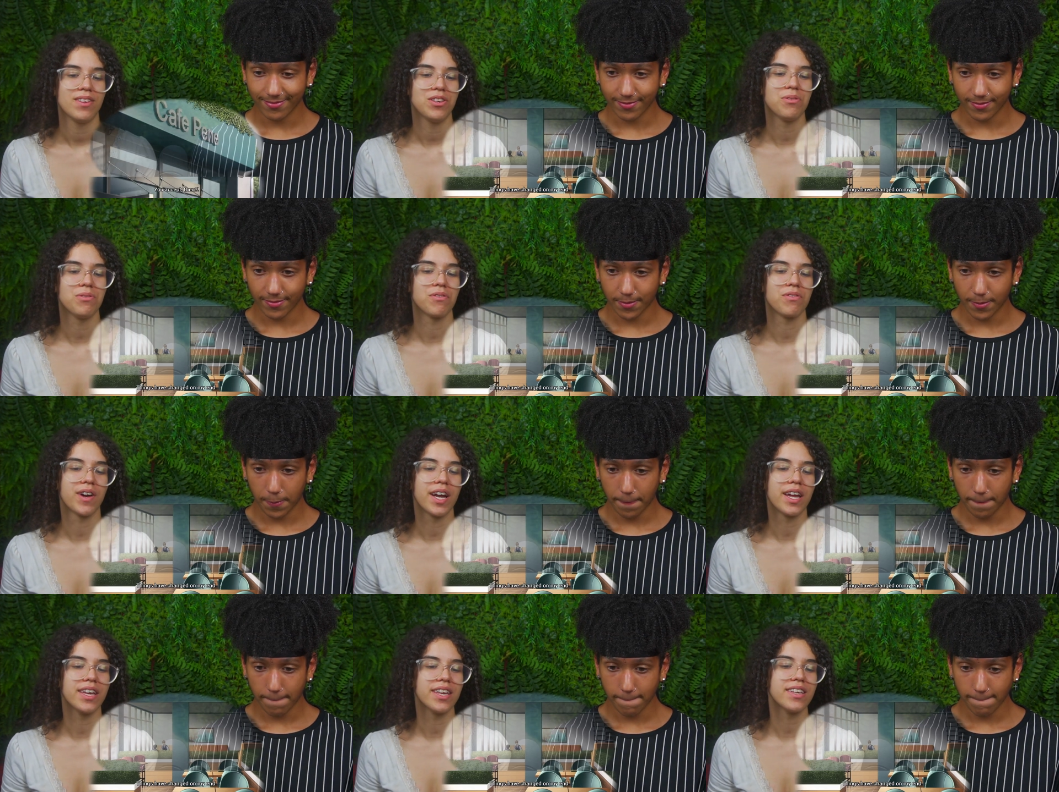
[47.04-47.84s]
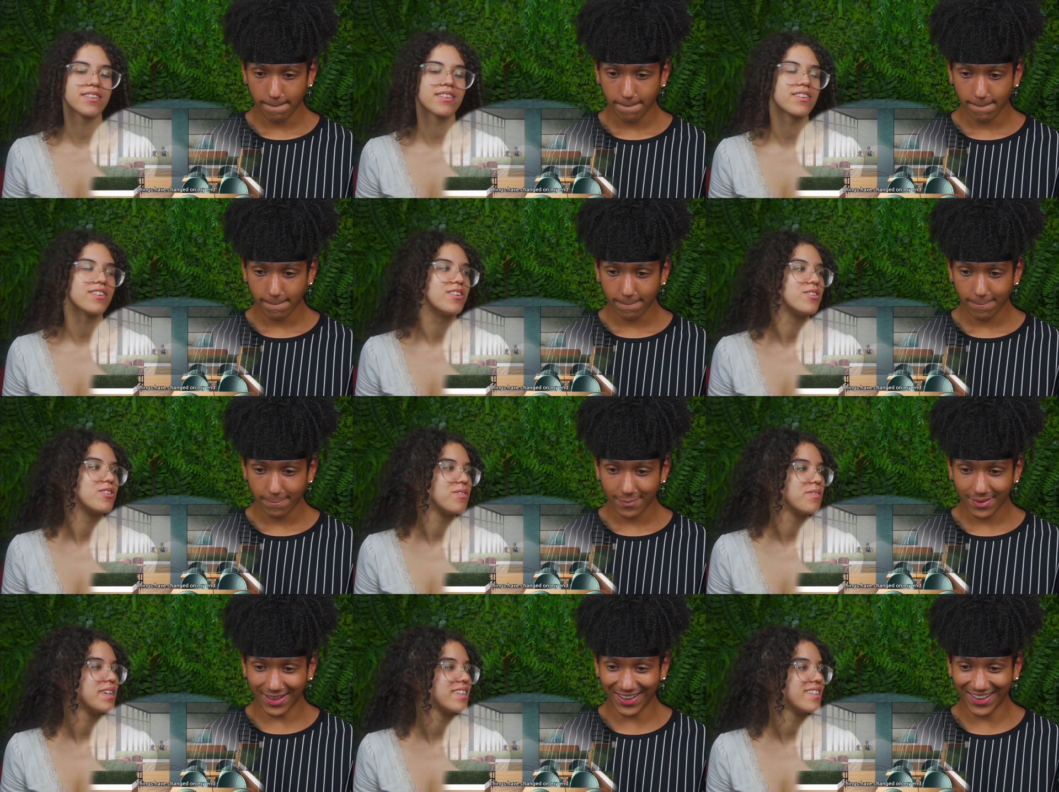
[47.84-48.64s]
Speaker 1: You're right.
Speaker 2: He's gonna
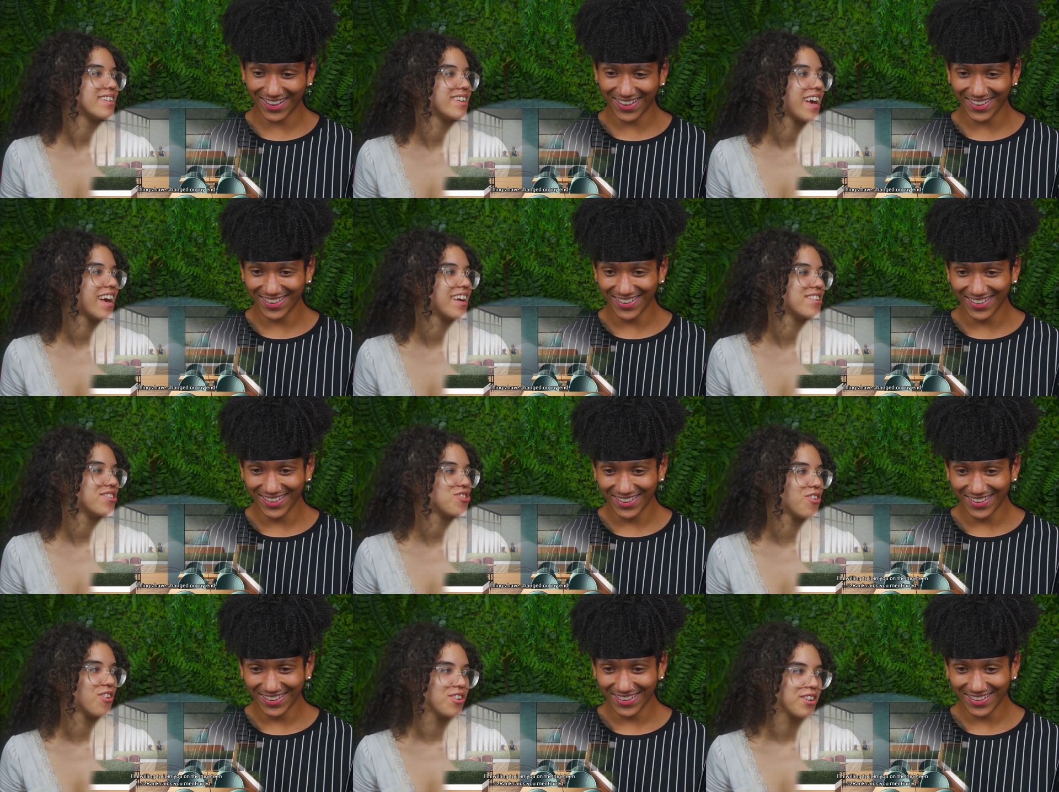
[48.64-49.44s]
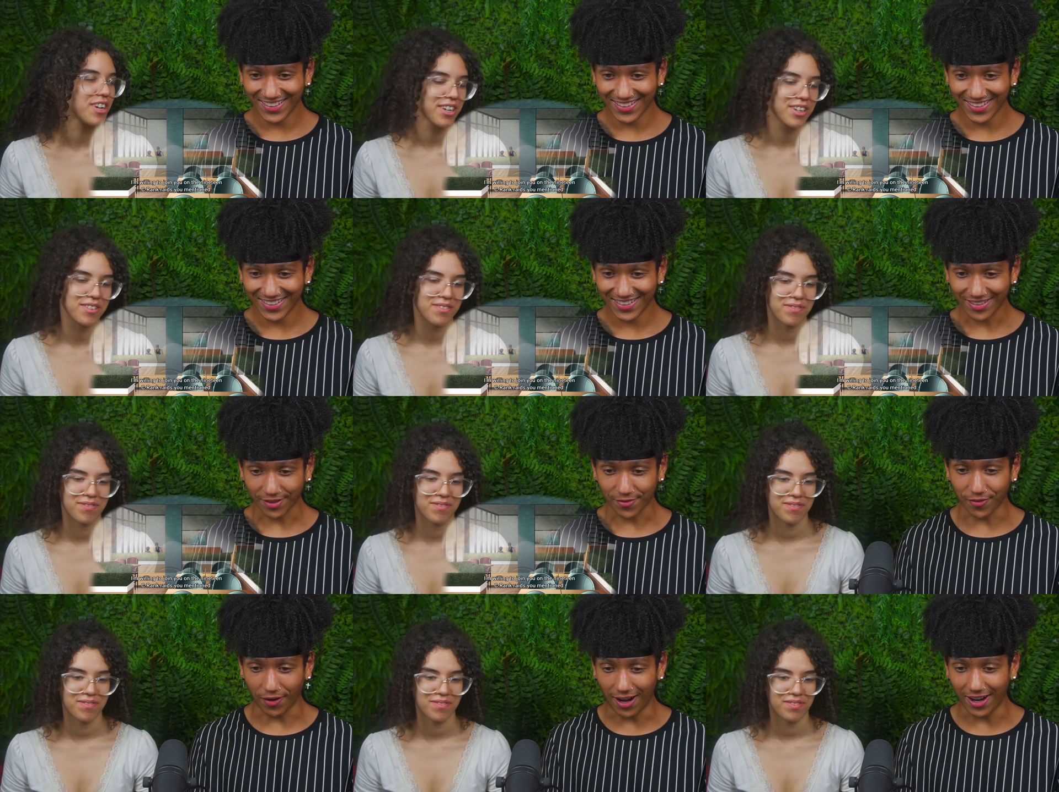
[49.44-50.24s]
do it to get stronger.
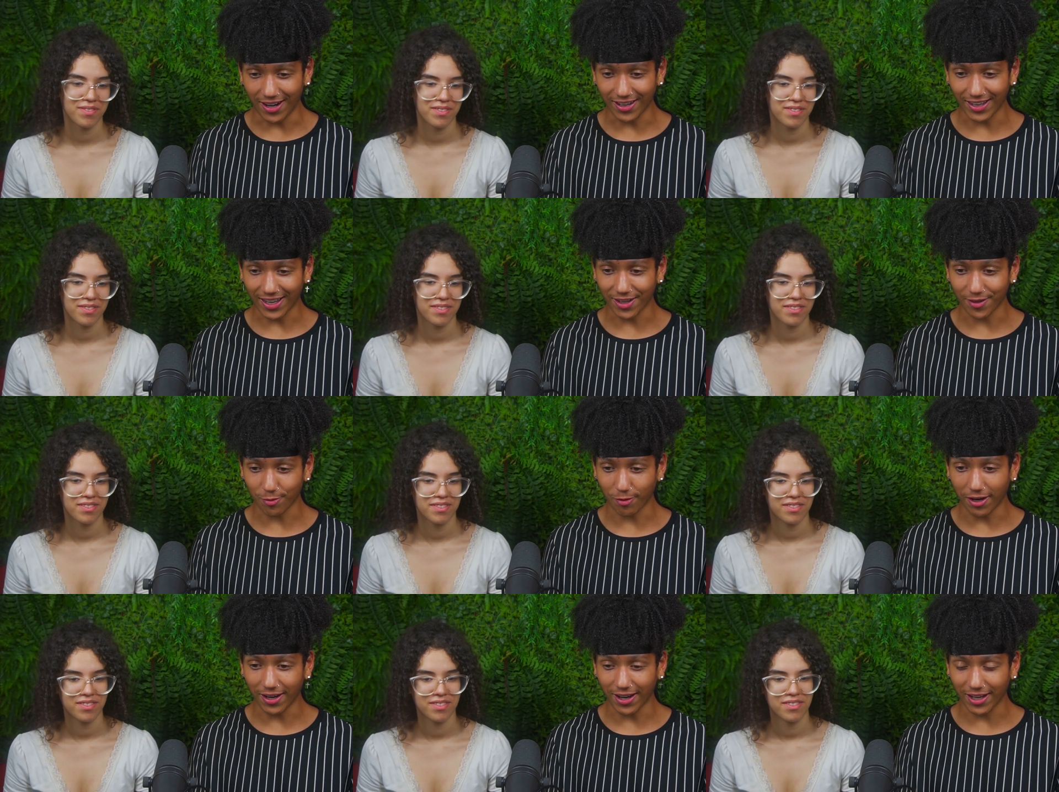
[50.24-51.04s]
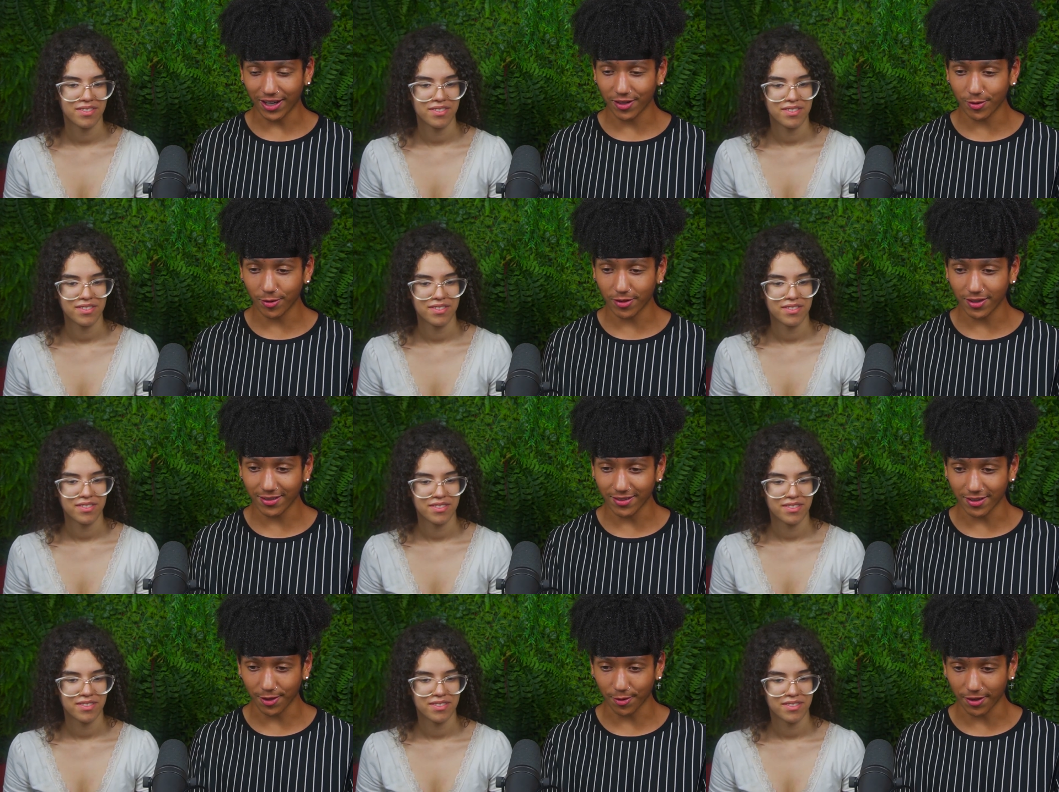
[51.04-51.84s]
Like, fine, I gotta raid. I gotta do these
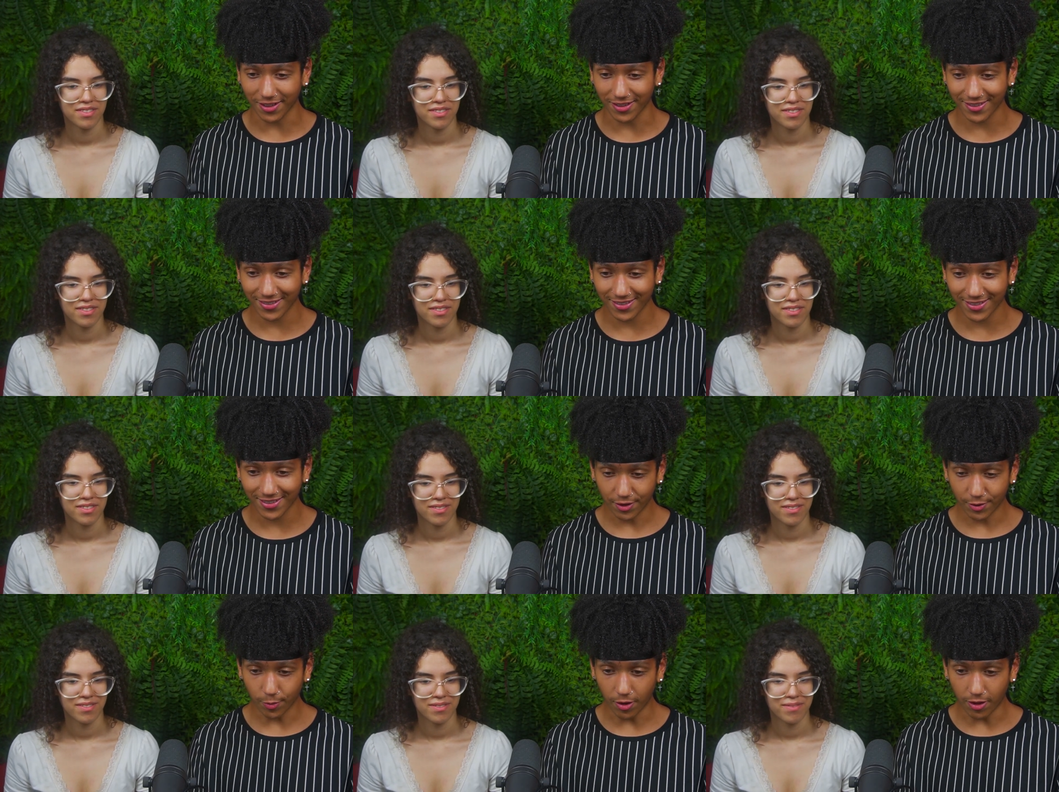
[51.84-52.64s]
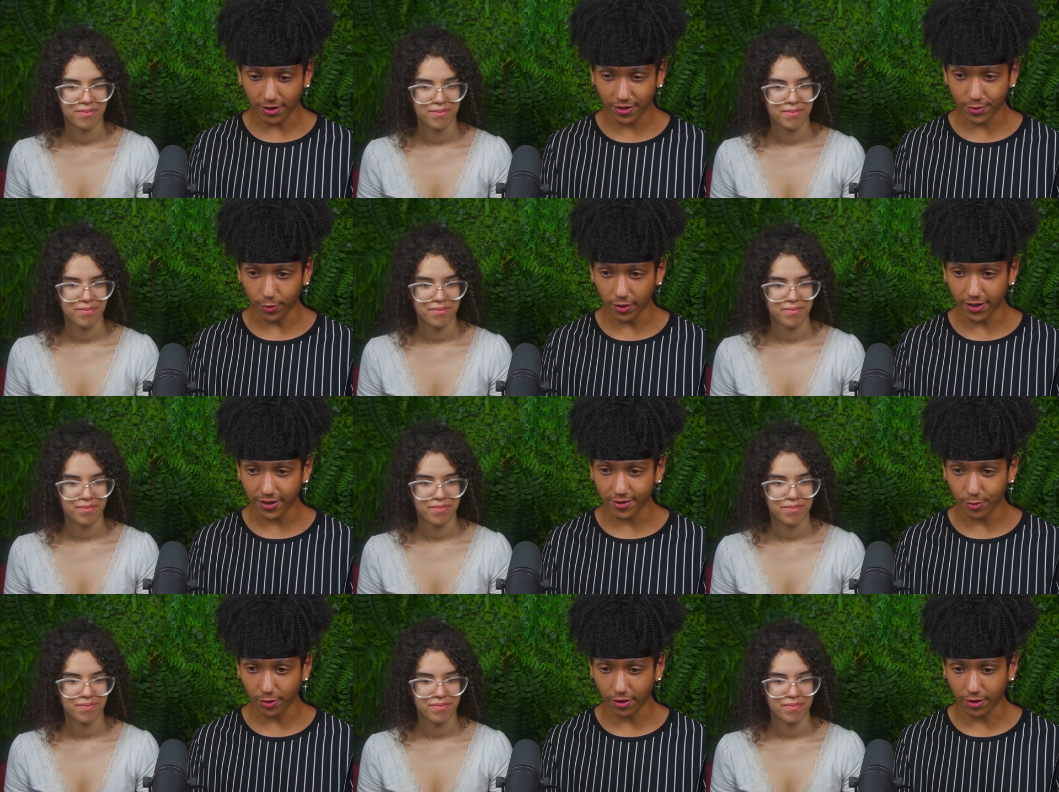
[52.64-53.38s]
anyways. Gotta do all these raids